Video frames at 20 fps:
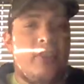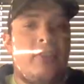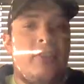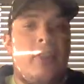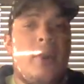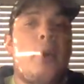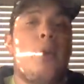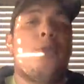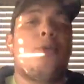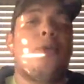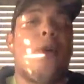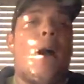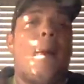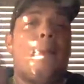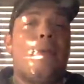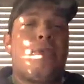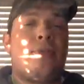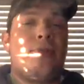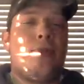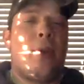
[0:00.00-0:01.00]
sear
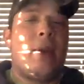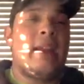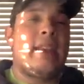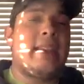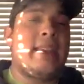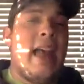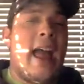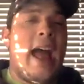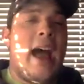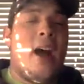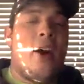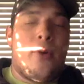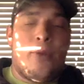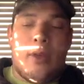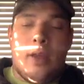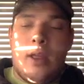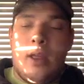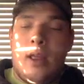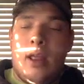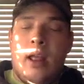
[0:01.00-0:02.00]
drops straight
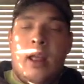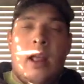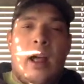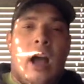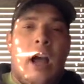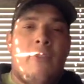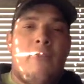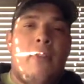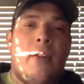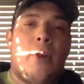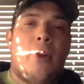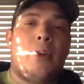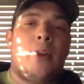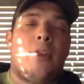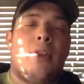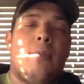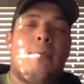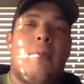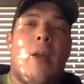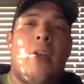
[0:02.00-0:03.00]
down, I figured
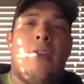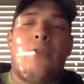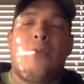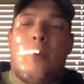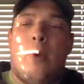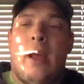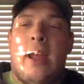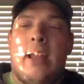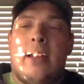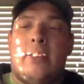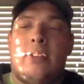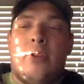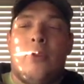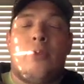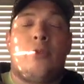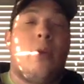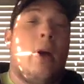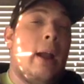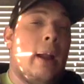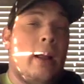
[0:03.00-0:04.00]
that the best way to
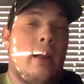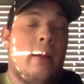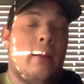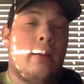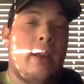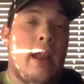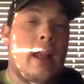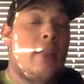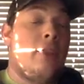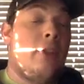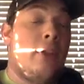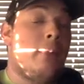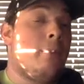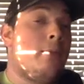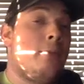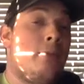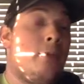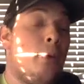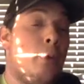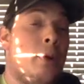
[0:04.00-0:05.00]
try to get
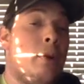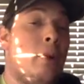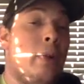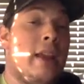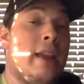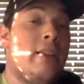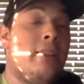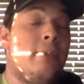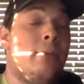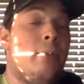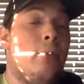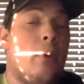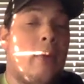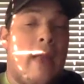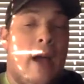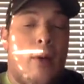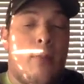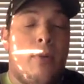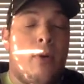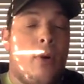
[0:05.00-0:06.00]
it to release
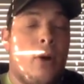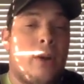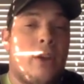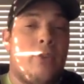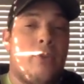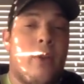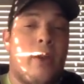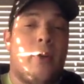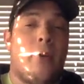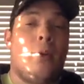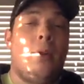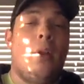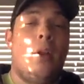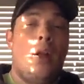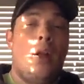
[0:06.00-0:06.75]
without pulling the trigger